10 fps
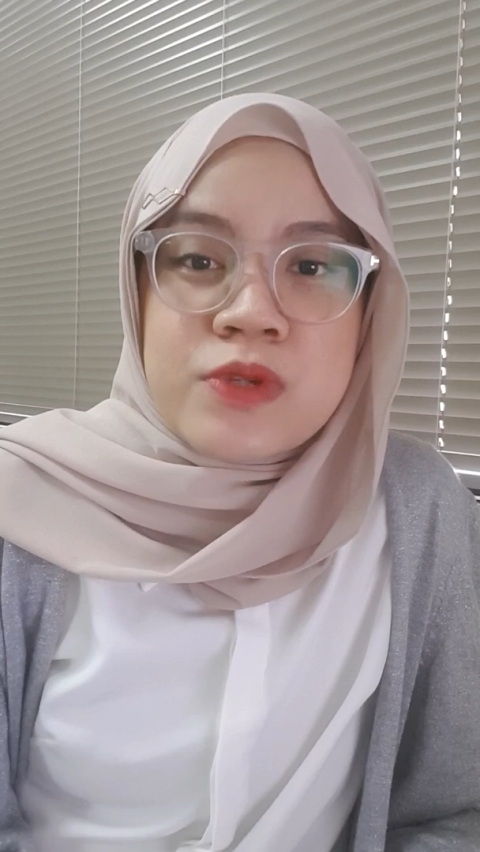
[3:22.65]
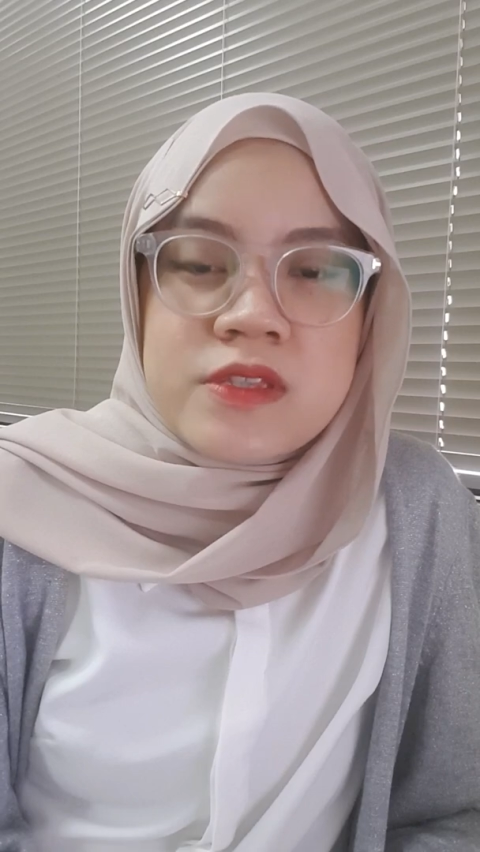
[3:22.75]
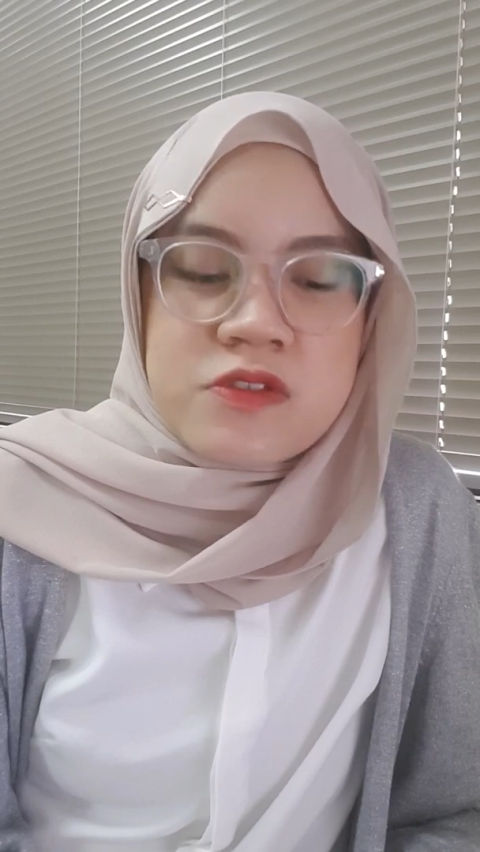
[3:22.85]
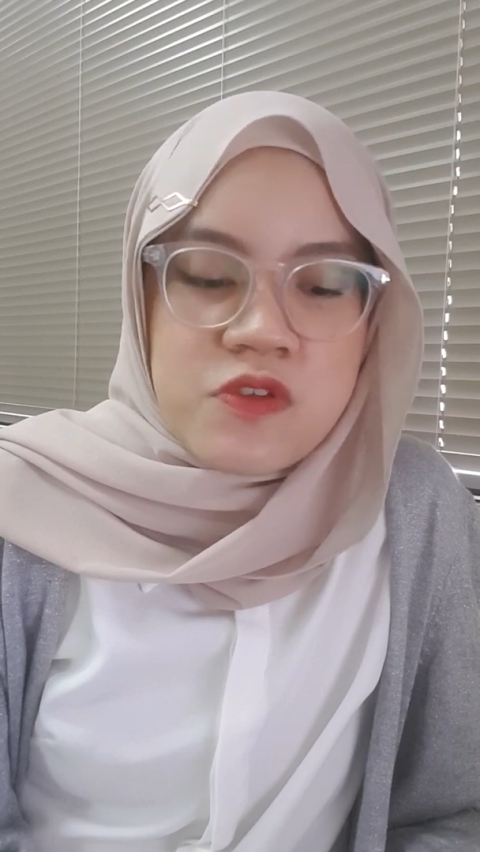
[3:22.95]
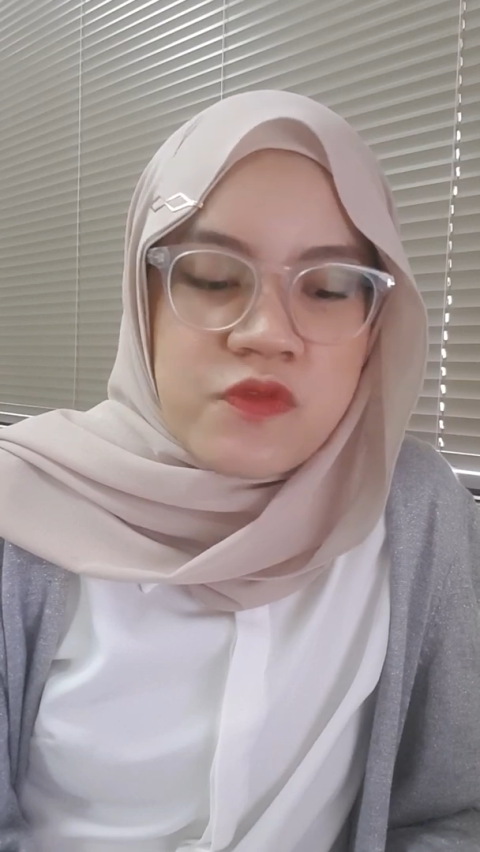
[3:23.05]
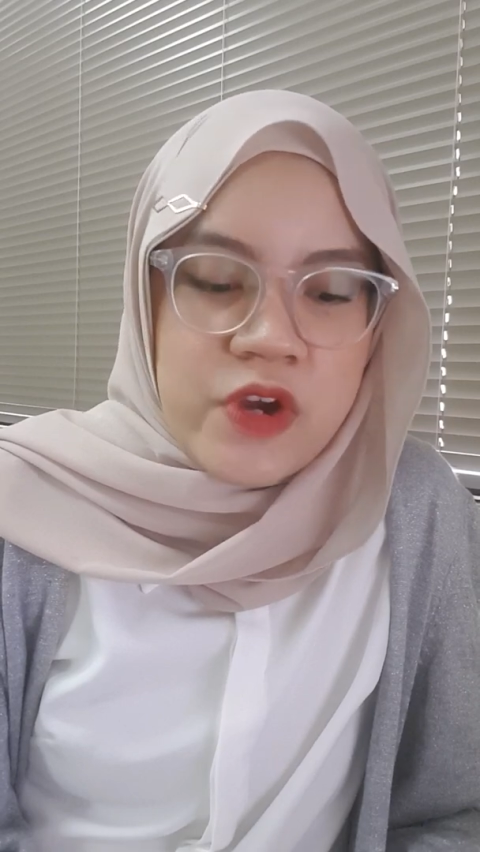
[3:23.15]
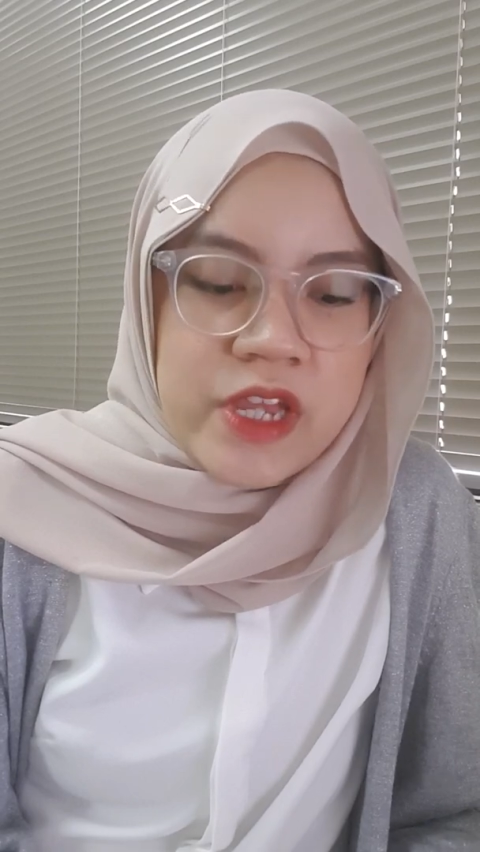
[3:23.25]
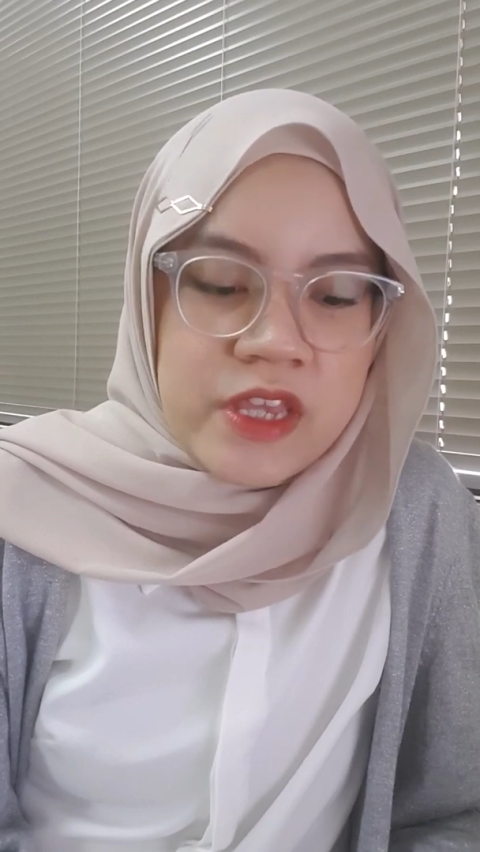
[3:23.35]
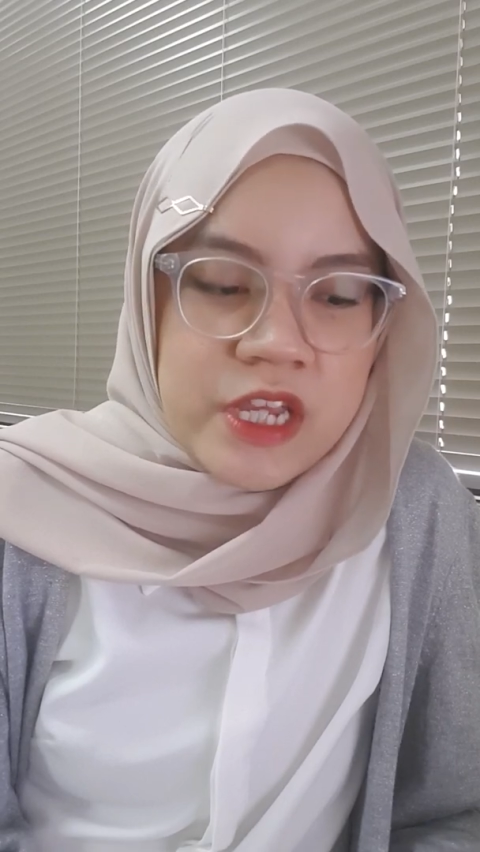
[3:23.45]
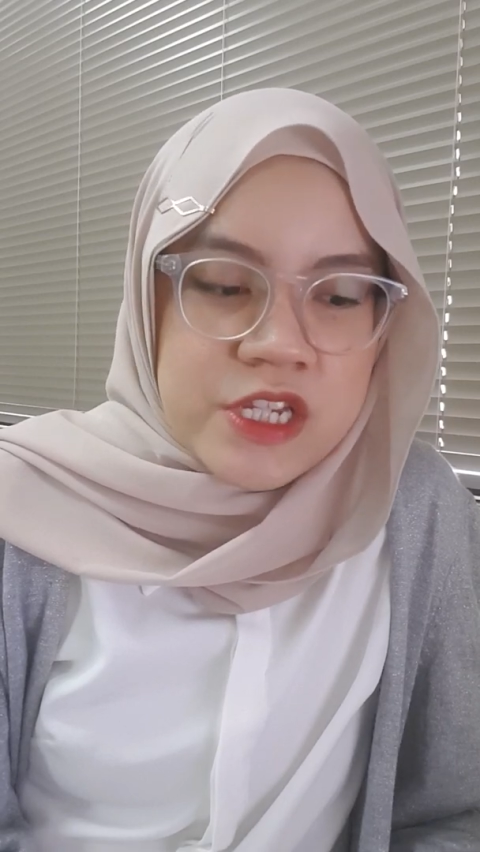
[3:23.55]
reasons of
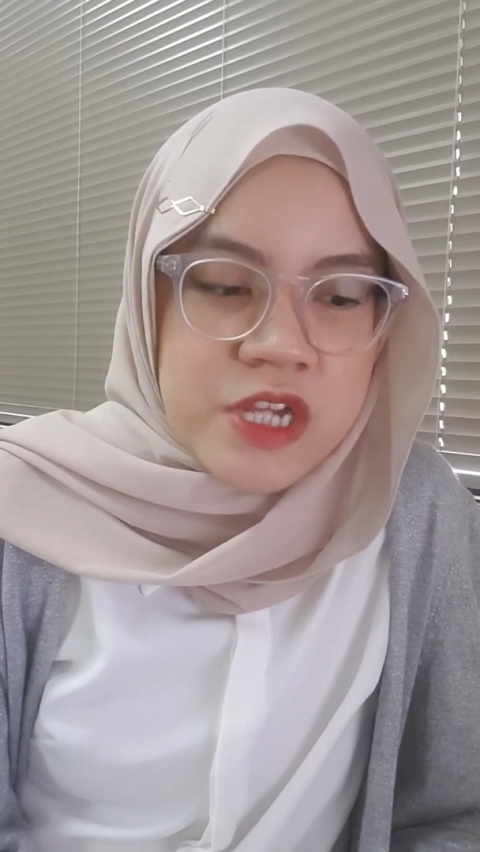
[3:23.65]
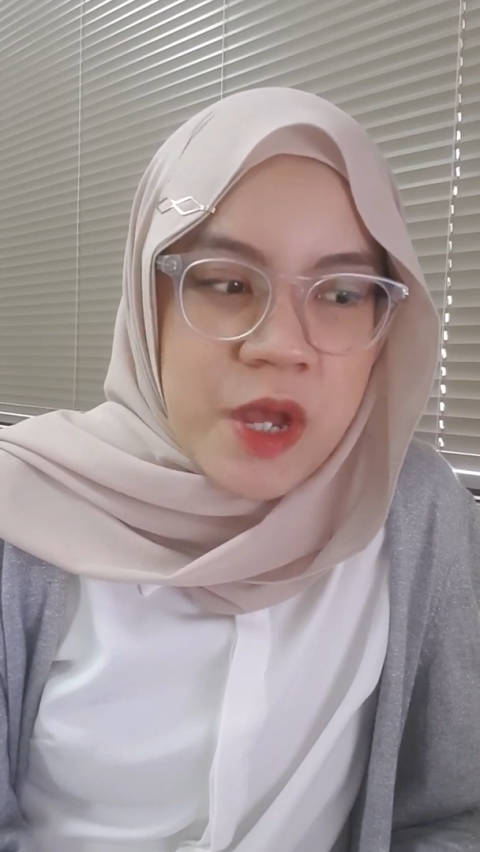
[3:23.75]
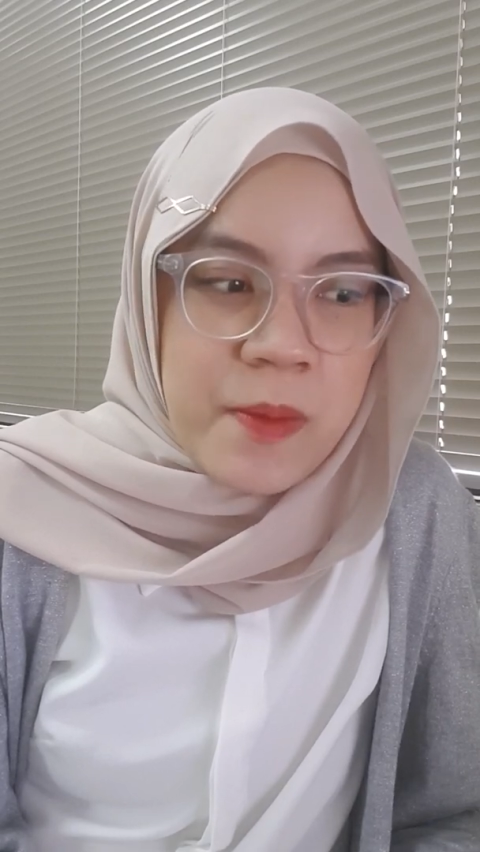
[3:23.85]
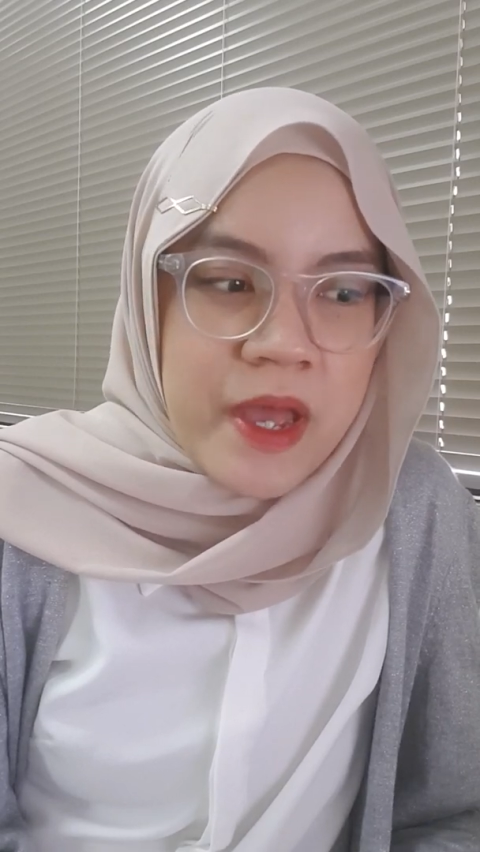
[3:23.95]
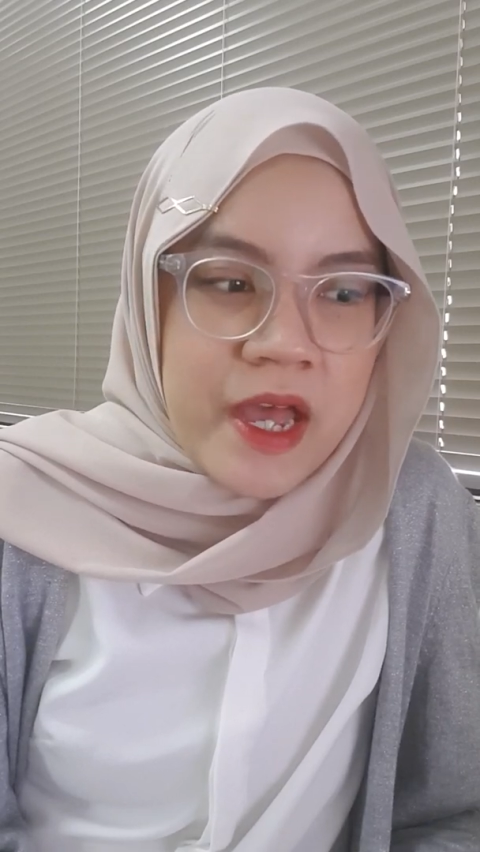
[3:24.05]
wearing the hijab.